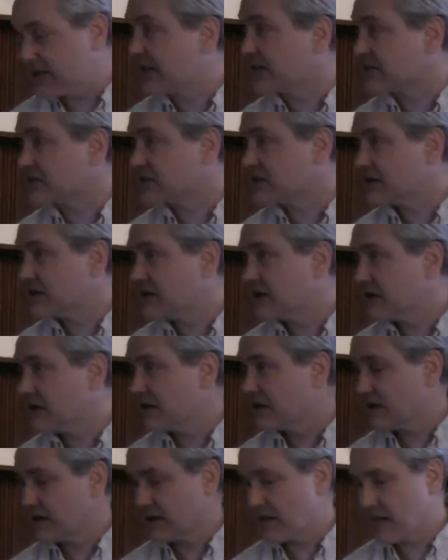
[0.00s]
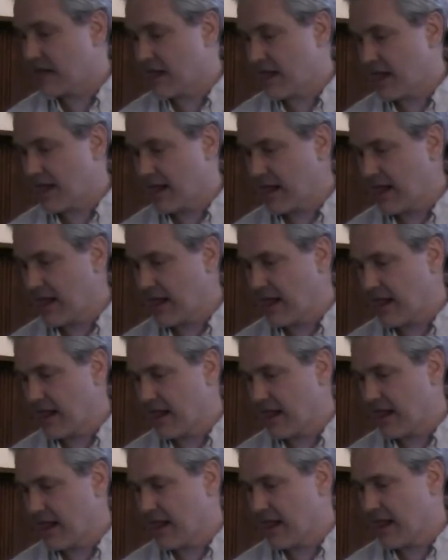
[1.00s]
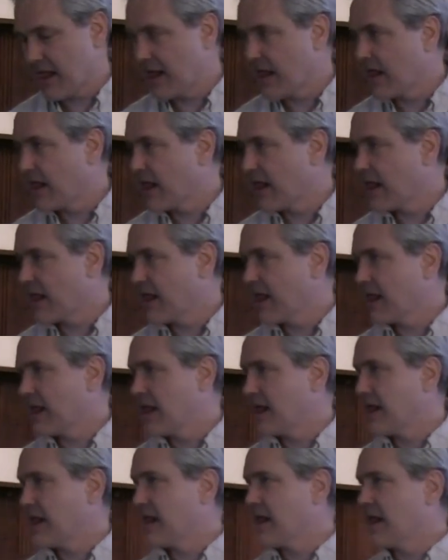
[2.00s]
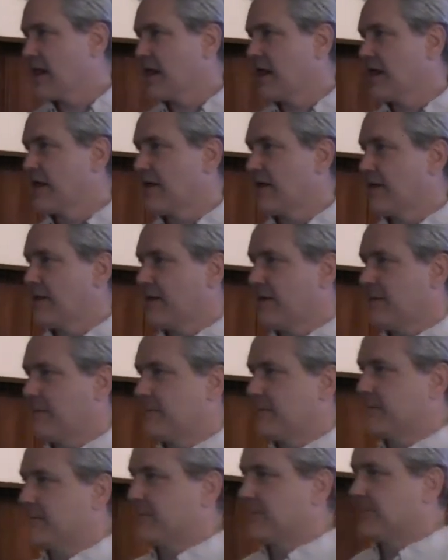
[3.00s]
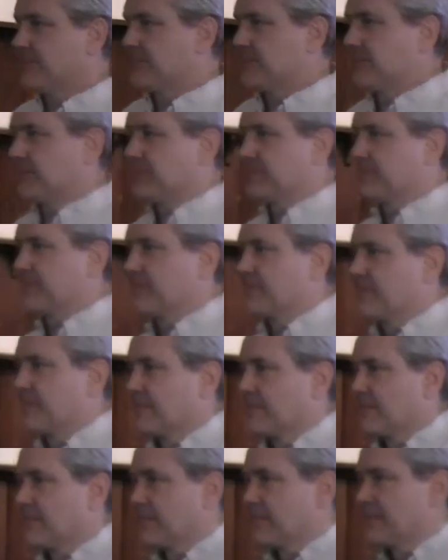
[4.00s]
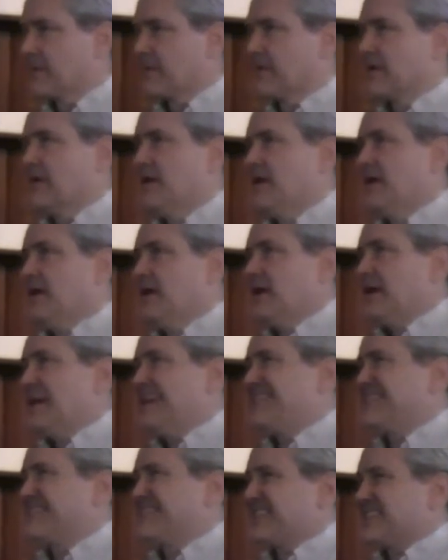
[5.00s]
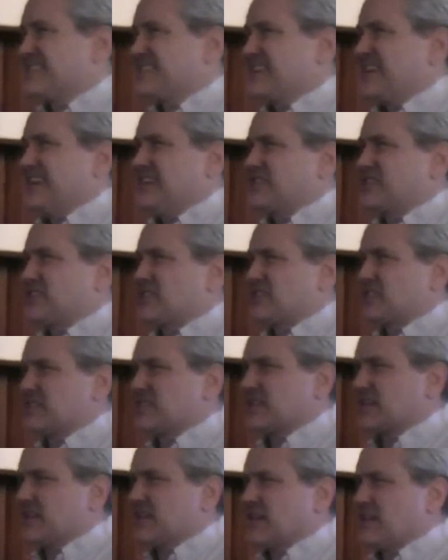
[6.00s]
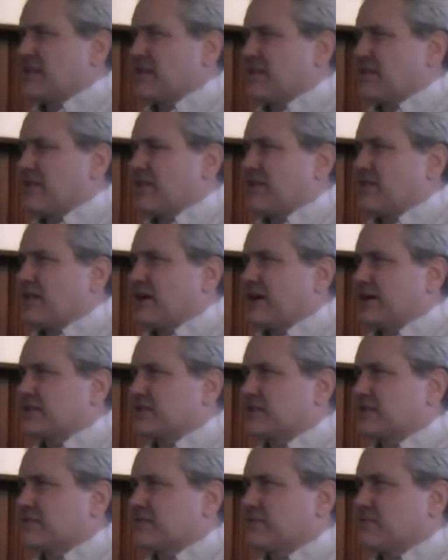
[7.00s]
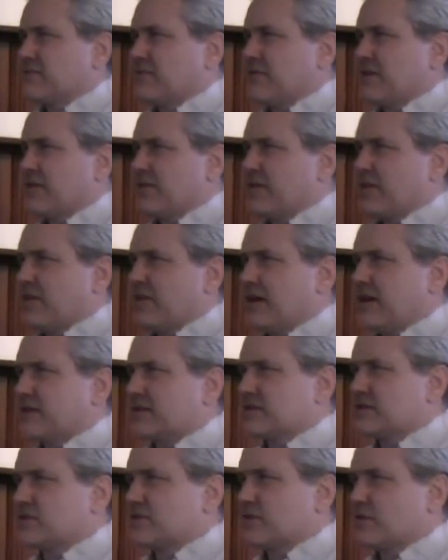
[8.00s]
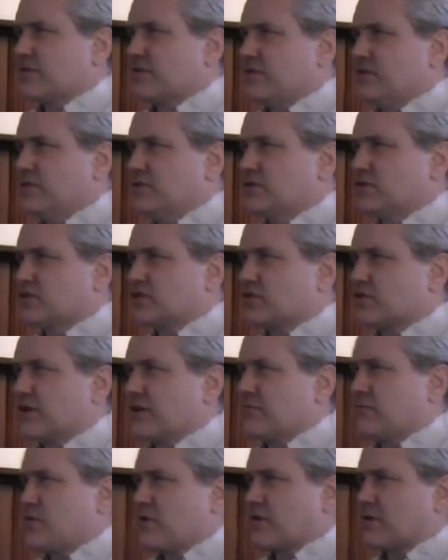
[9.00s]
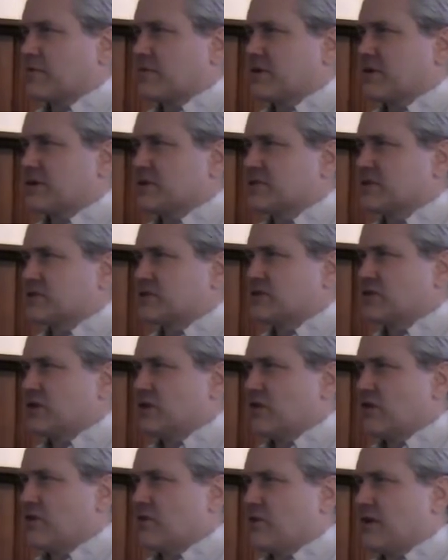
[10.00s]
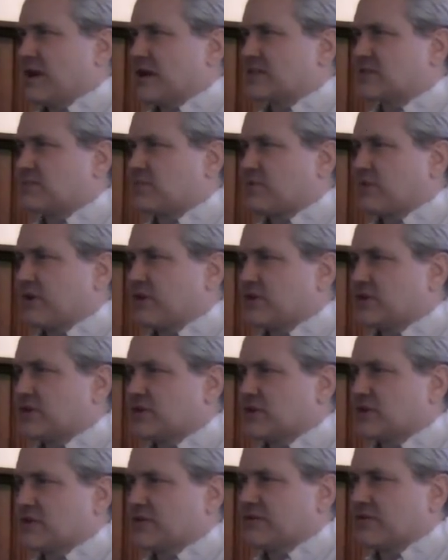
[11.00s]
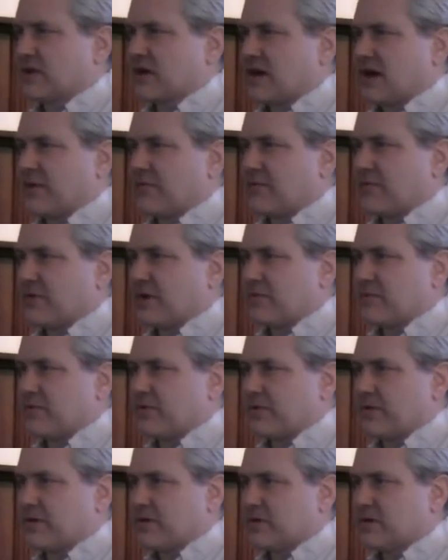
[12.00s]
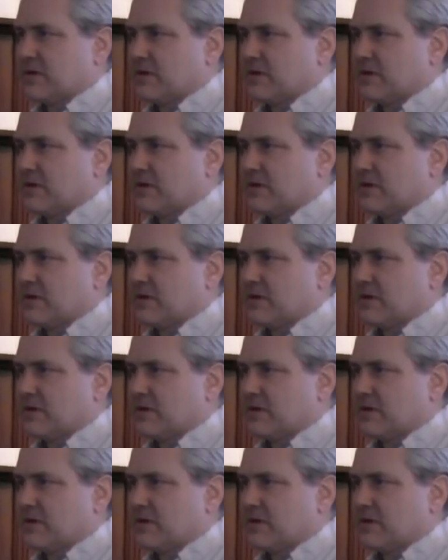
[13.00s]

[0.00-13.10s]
yes, that invalidates a trademark, but how does it work against copyright? It doesn't. It's just that they like to they, they like to sort of use trademark because there's no expiration of the copyright period.